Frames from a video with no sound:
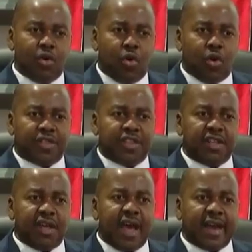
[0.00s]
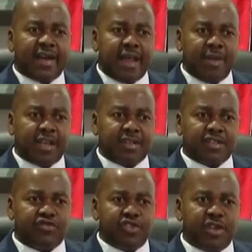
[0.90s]
or the academic
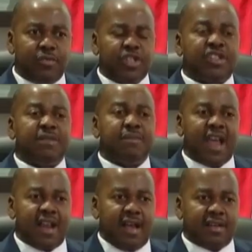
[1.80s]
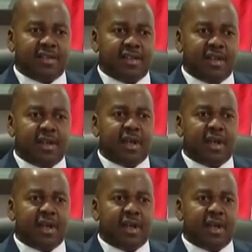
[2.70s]
stream, which is the MILAT.